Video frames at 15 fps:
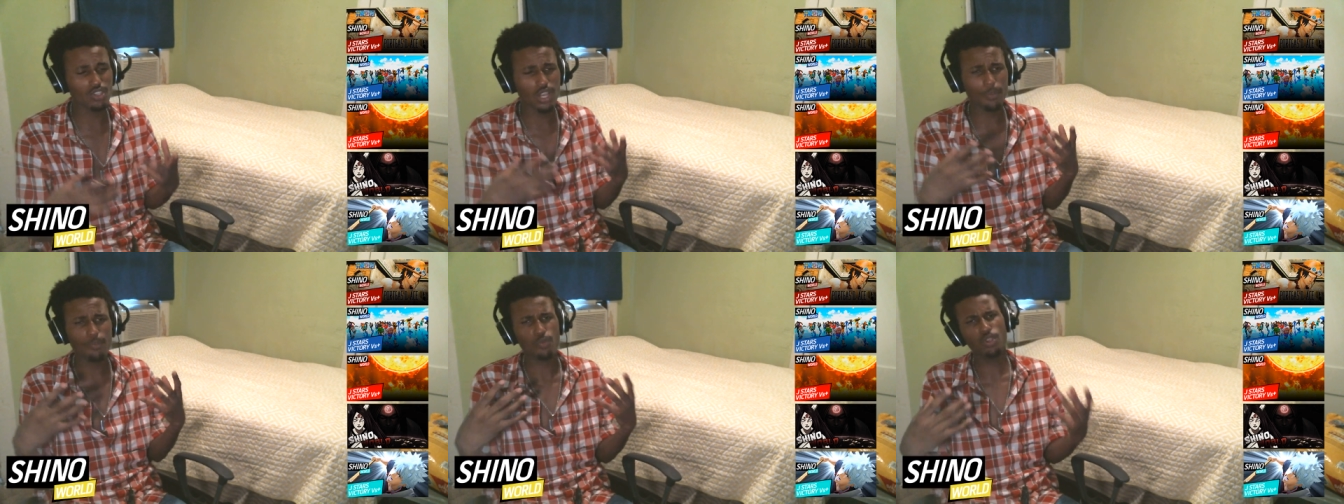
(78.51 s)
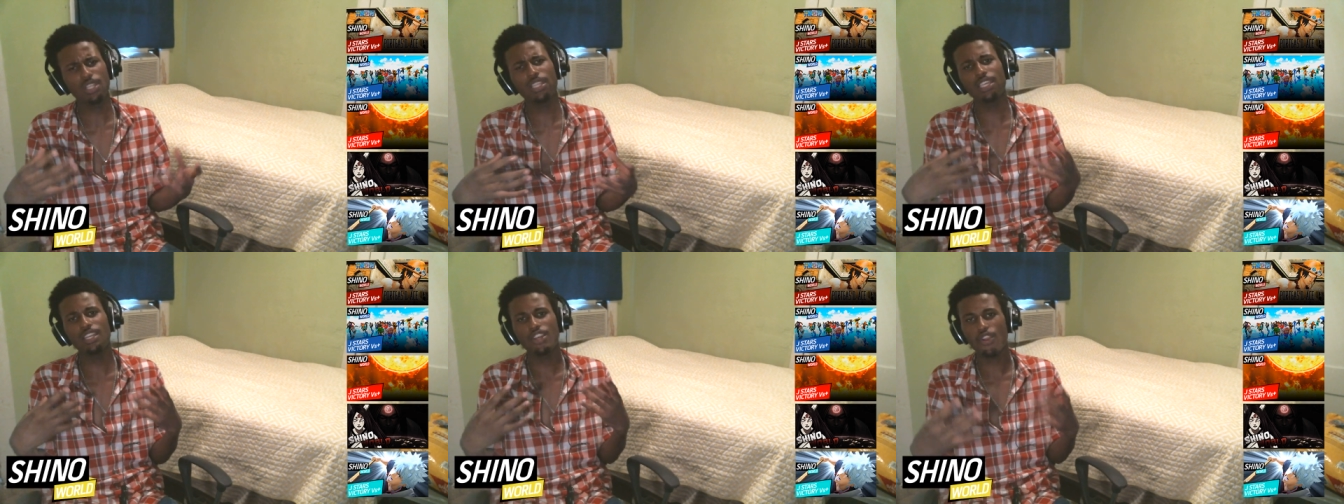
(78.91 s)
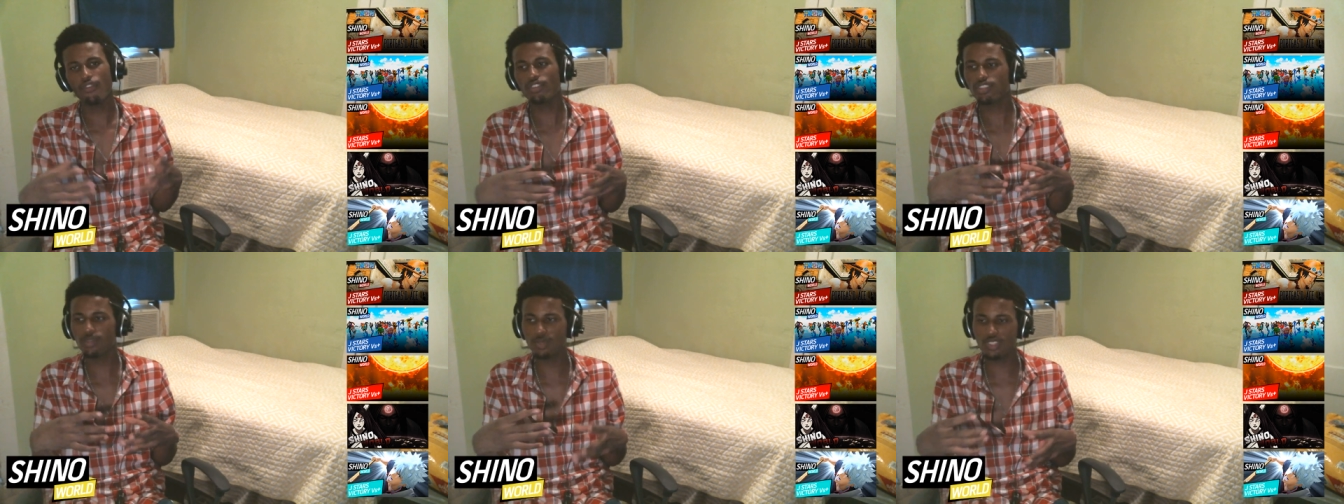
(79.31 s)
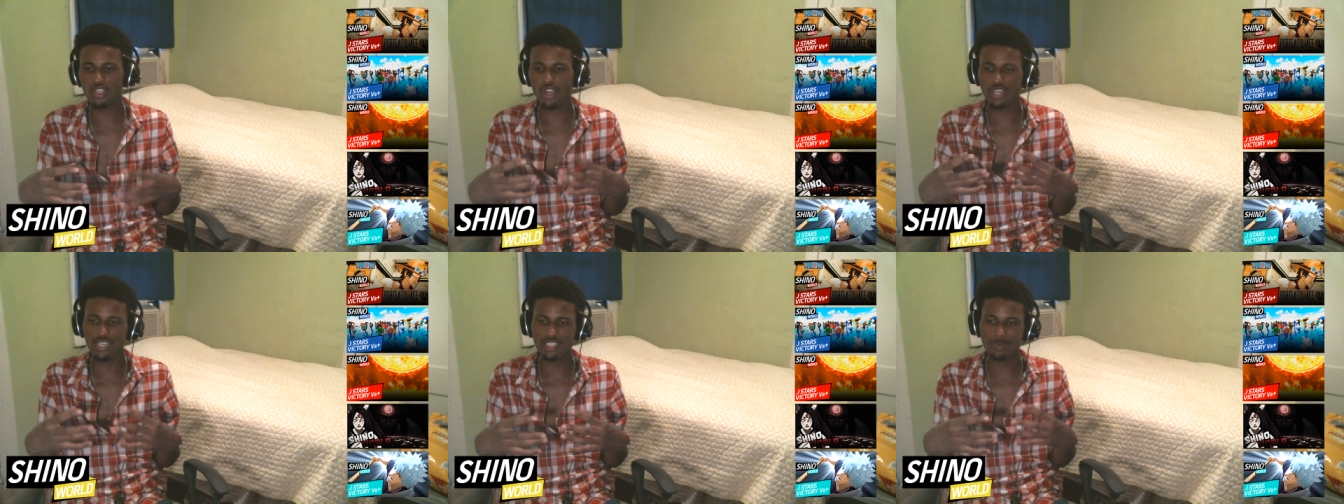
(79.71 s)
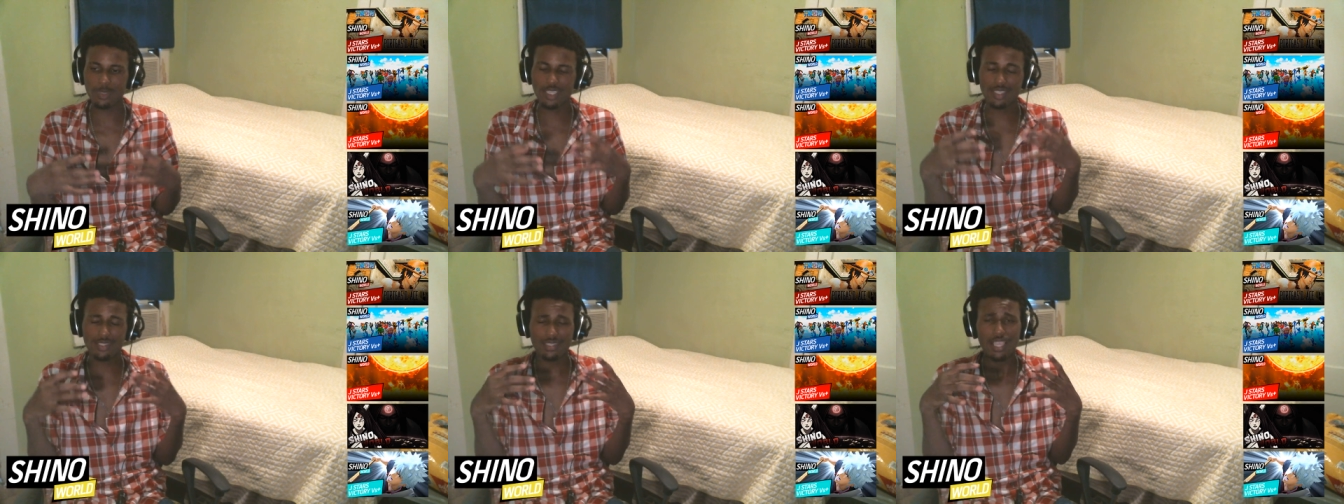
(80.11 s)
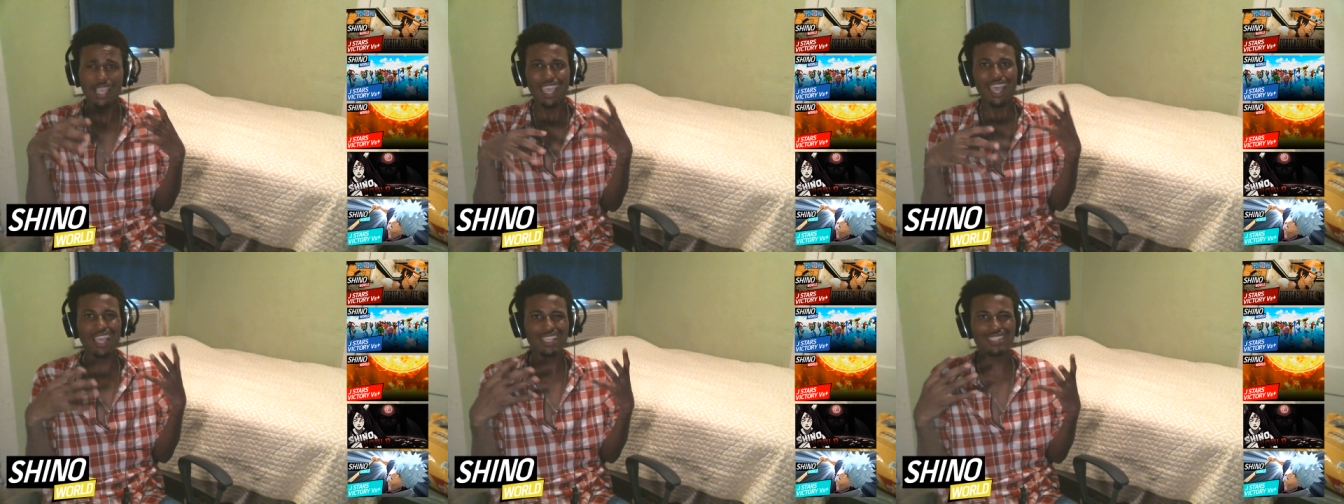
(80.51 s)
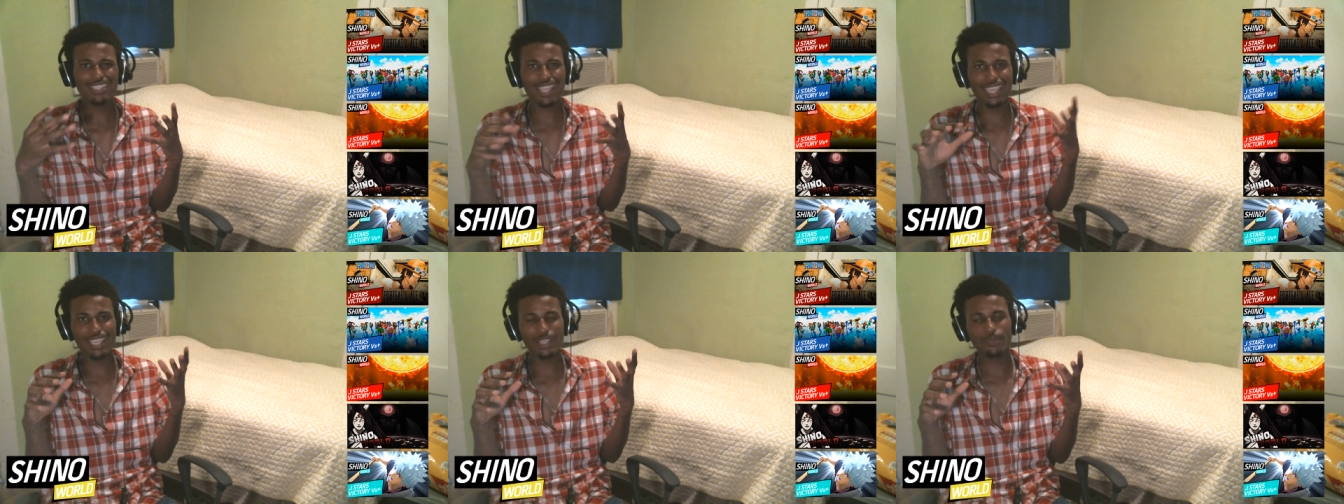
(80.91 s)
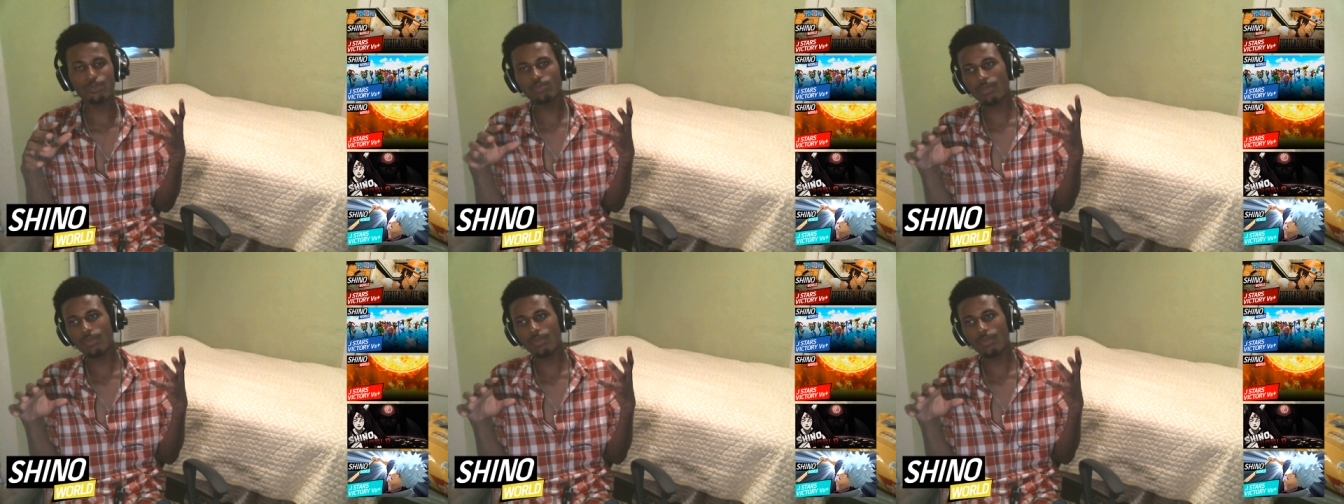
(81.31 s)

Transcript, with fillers: so I'm really nervous to be starting this because it's like